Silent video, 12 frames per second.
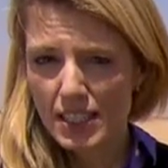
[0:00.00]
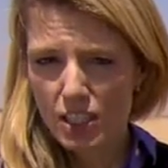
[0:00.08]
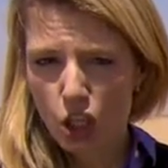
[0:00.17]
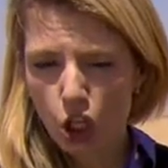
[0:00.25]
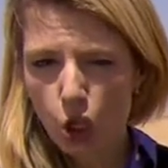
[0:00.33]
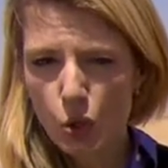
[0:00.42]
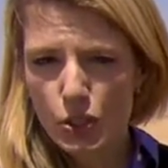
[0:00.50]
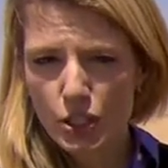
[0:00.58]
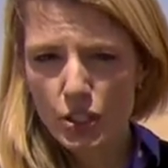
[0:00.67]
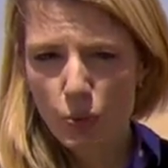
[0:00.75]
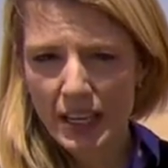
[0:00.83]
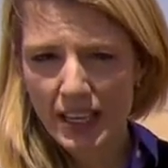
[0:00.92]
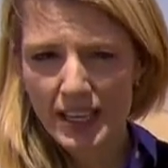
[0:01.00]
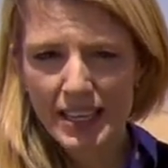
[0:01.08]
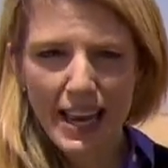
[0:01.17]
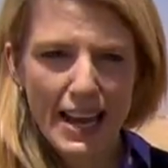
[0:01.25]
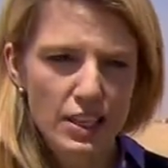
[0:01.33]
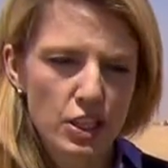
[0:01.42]
is as close as we can
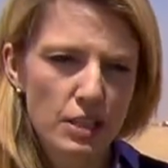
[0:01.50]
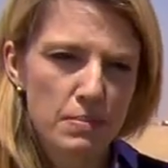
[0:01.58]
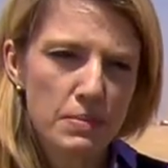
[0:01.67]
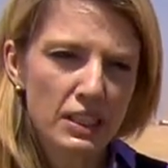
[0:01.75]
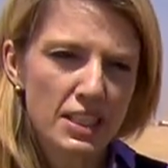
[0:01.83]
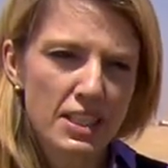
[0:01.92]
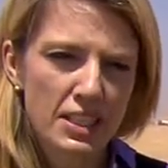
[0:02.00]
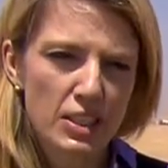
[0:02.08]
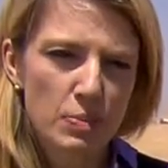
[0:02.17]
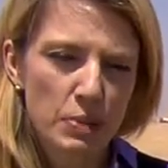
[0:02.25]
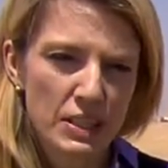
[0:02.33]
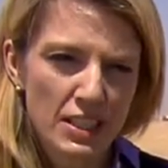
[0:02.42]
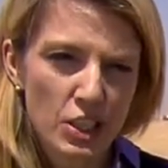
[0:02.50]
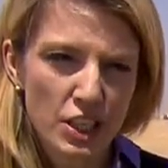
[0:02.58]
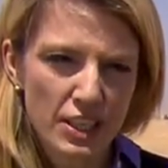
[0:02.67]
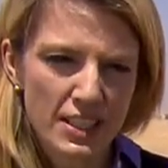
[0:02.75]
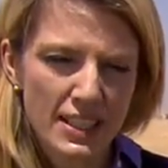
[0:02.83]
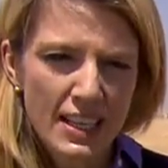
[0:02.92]
get to the militants'
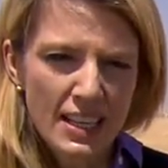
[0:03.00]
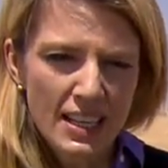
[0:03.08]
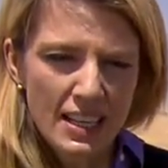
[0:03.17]
positions.